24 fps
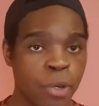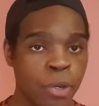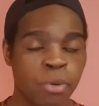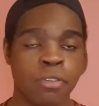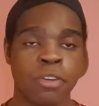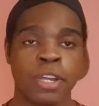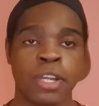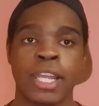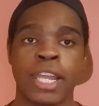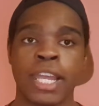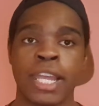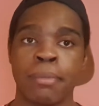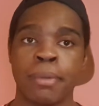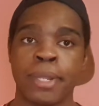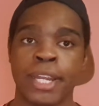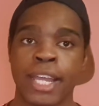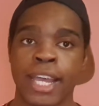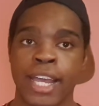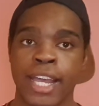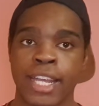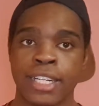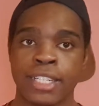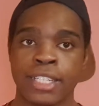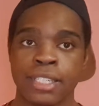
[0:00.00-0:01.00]
with a game in
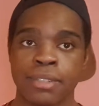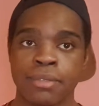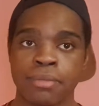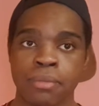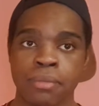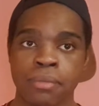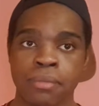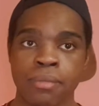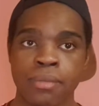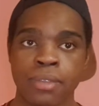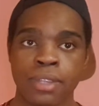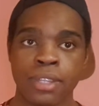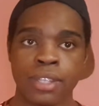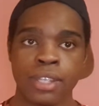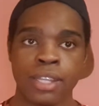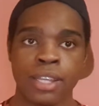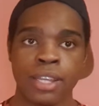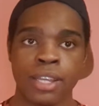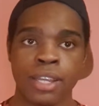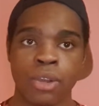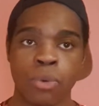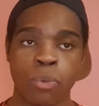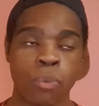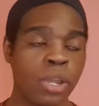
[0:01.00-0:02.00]
hand.
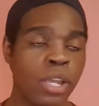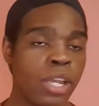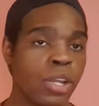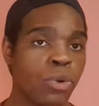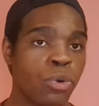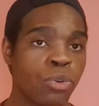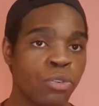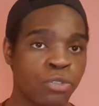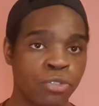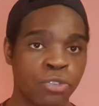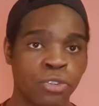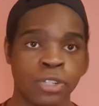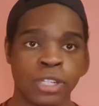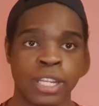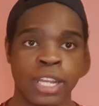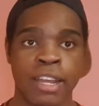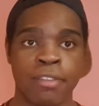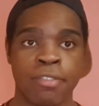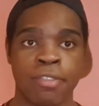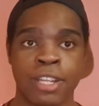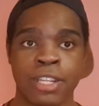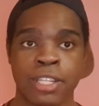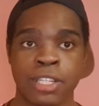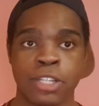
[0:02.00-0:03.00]
We all thought that
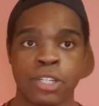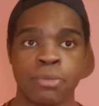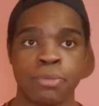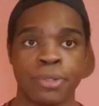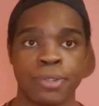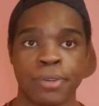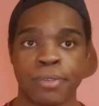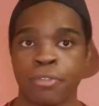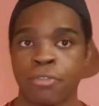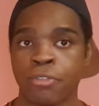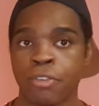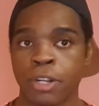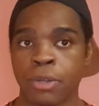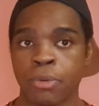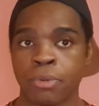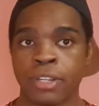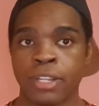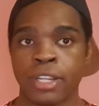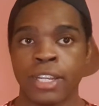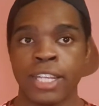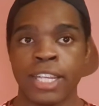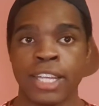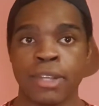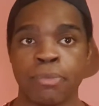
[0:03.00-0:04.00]
Atletico Madrid would run with
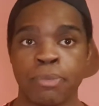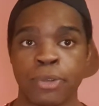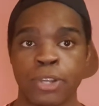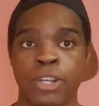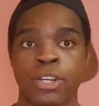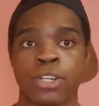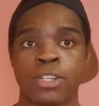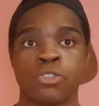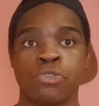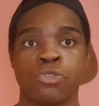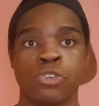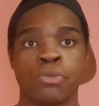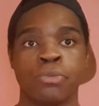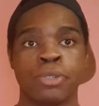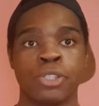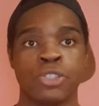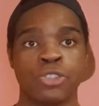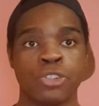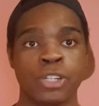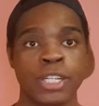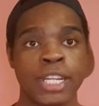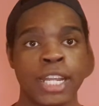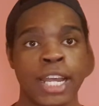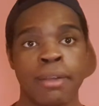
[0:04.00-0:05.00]
the league because Real
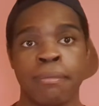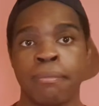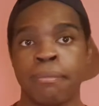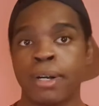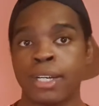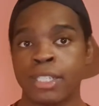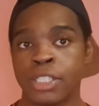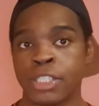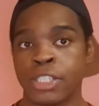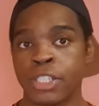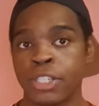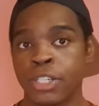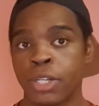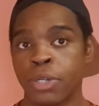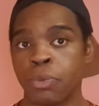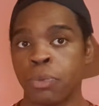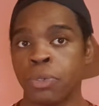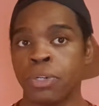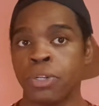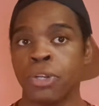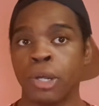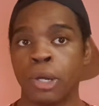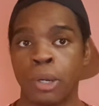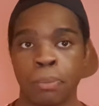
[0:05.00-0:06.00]
Madrid and Barcelona
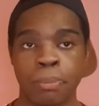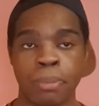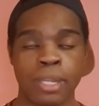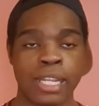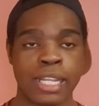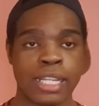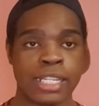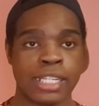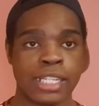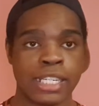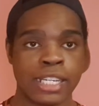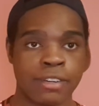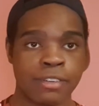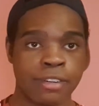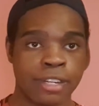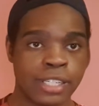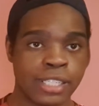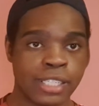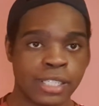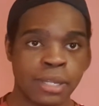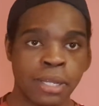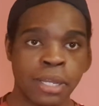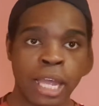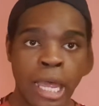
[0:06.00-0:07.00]
were not being
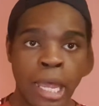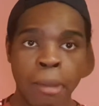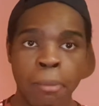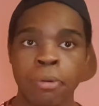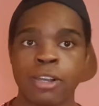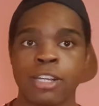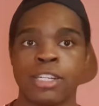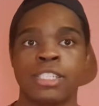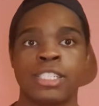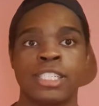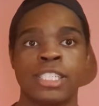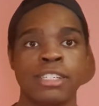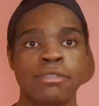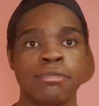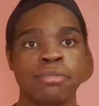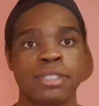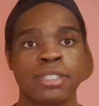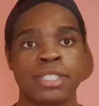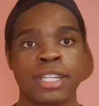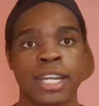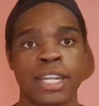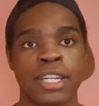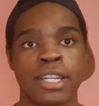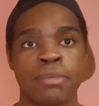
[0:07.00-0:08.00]
serious, but it seems
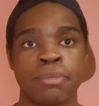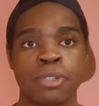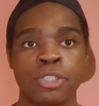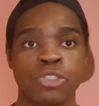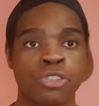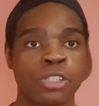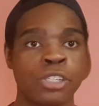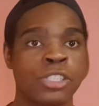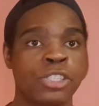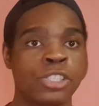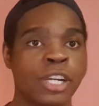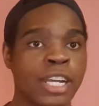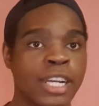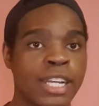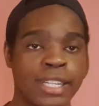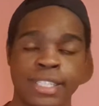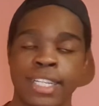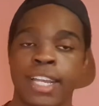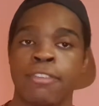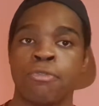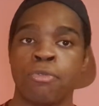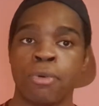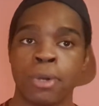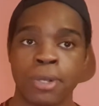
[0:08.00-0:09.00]
that the Madrid Giants
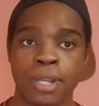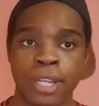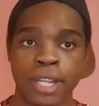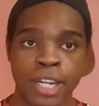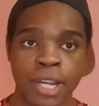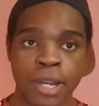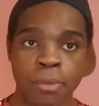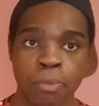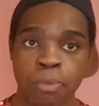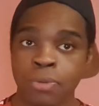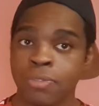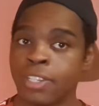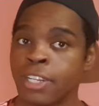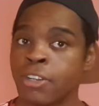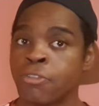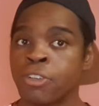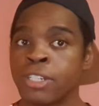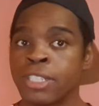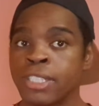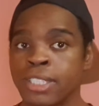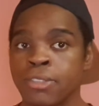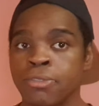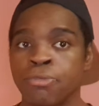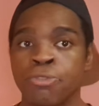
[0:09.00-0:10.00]
have woken up with their
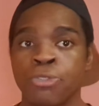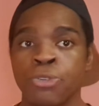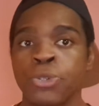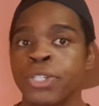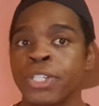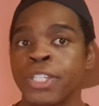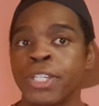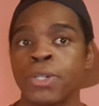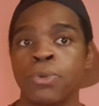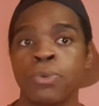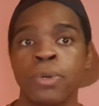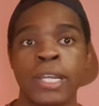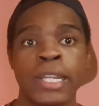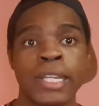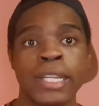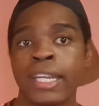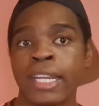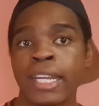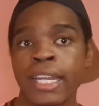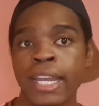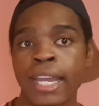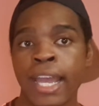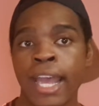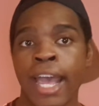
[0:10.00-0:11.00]
recent 4-0 win,
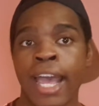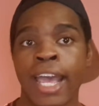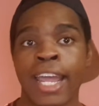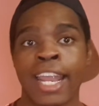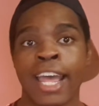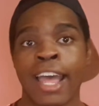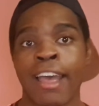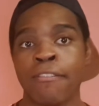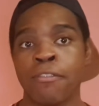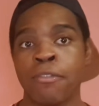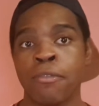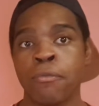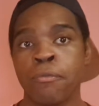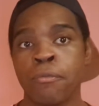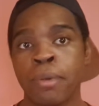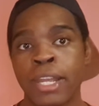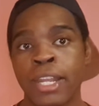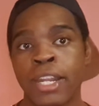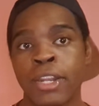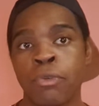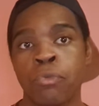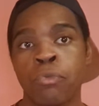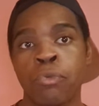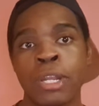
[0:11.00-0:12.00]
and having
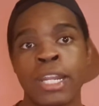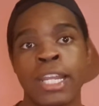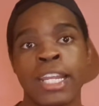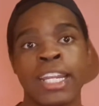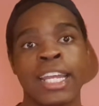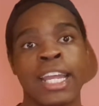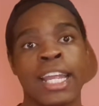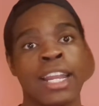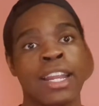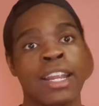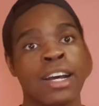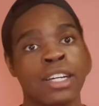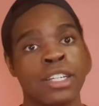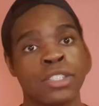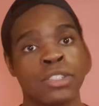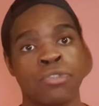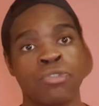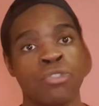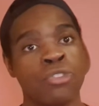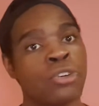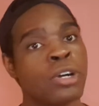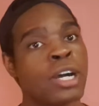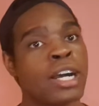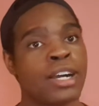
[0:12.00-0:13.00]
been winning their last
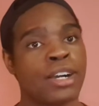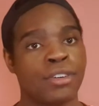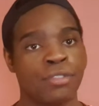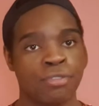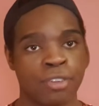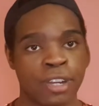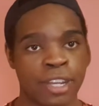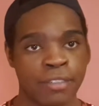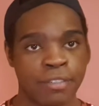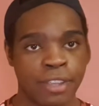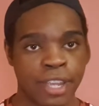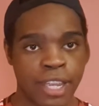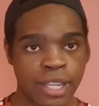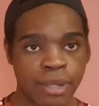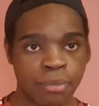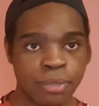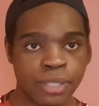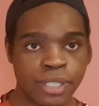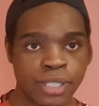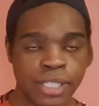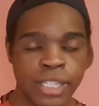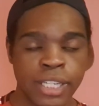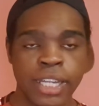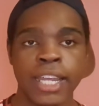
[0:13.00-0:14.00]
4 out of 5
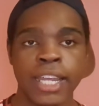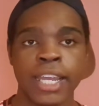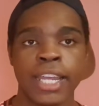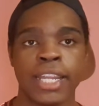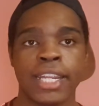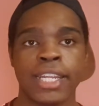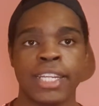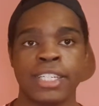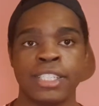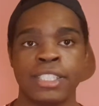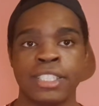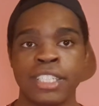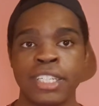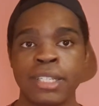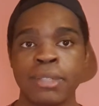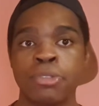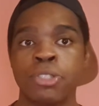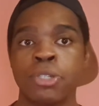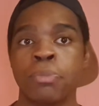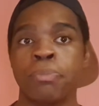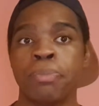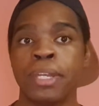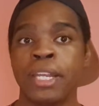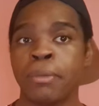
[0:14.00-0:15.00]
games, they seem to
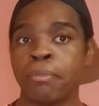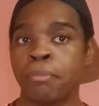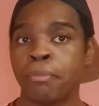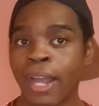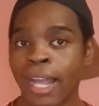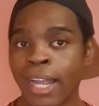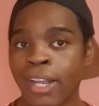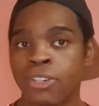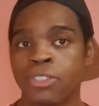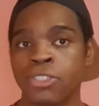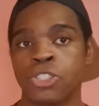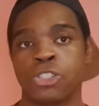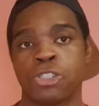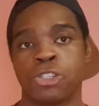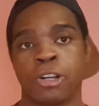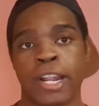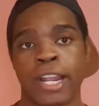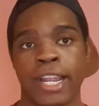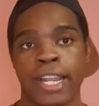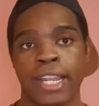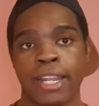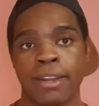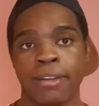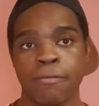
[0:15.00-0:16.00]
be back on
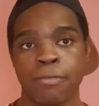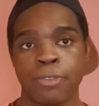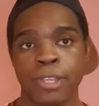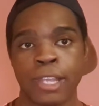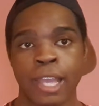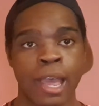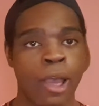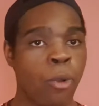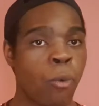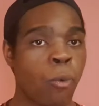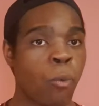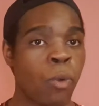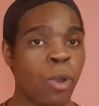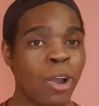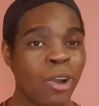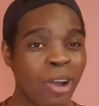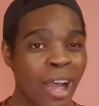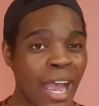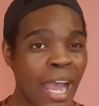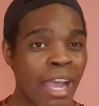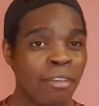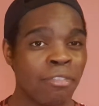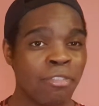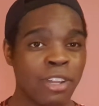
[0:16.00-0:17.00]
track. Will
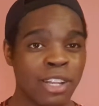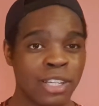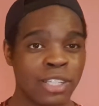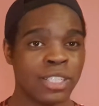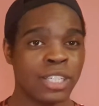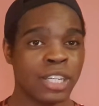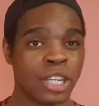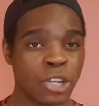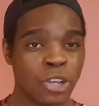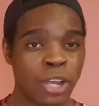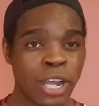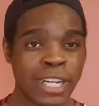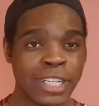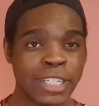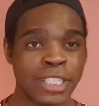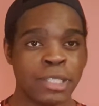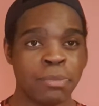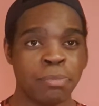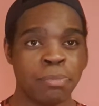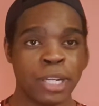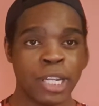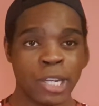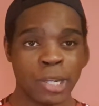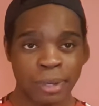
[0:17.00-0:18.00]
Atletico actually
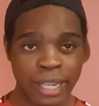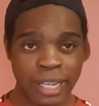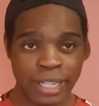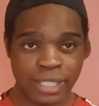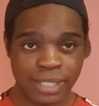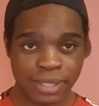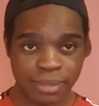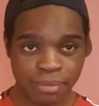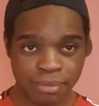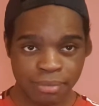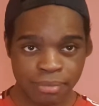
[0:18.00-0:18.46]
blow it?